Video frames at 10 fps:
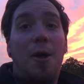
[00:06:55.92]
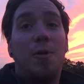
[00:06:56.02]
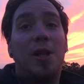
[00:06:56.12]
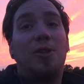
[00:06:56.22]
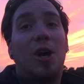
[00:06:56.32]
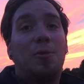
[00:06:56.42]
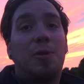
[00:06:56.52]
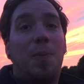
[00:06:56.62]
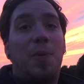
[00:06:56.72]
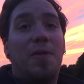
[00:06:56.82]
I really thought with
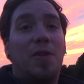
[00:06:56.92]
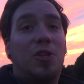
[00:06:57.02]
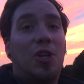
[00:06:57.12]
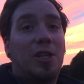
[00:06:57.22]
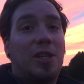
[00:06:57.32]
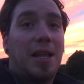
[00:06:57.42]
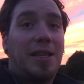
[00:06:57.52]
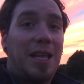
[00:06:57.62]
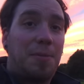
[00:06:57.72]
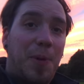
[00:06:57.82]
the previous shot that
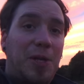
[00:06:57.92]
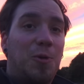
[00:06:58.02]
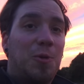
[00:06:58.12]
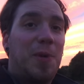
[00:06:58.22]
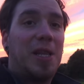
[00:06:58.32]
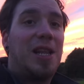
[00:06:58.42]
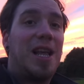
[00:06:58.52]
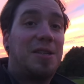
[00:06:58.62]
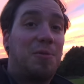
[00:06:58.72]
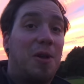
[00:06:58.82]
that picture would be the
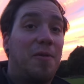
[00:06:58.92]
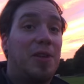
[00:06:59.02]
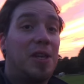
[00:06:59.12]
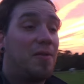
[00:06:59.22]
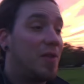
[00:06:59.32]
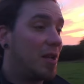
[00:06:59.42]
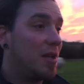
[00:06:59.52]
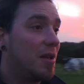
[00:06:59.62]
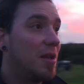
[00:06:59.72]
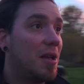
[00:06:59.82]
last one of the evening
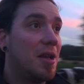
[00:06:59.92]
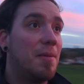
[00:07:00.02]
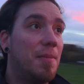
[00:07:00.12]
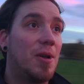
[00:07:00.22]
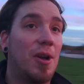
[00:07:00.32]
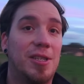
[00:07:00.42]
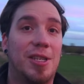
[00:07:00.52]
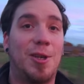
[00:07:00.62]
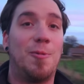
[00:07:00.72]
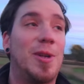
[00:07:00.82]
because the
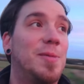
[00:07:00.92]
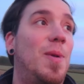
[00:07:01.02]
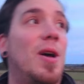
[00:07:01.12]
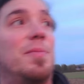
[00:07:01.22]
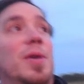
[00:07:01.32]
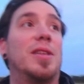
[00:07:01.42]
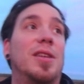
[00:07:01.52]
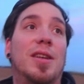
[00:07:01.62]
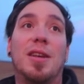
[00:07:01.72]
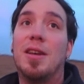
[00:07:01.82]
sun was blocked
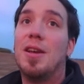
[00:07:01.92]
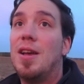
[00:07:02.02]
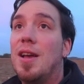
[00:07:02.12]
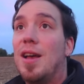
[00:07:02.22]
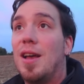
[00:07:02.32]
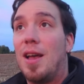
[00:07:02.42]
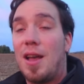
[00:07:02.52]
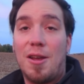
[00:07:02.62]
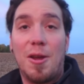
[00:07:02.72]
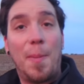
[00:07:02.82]
but
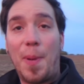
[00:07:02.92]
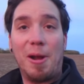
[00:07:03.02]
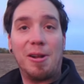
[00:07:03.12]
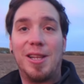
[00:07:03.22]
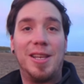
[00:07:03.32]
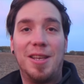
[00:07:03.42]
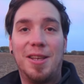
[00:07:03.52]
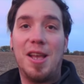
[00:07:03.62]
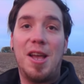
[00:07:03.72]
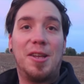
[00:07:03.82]
apparently
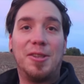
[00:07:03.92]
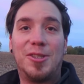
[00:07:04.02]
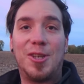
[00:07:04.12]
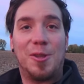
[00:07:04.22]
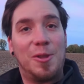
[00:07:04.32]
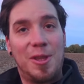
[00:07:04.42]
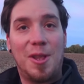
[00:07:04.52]
the sun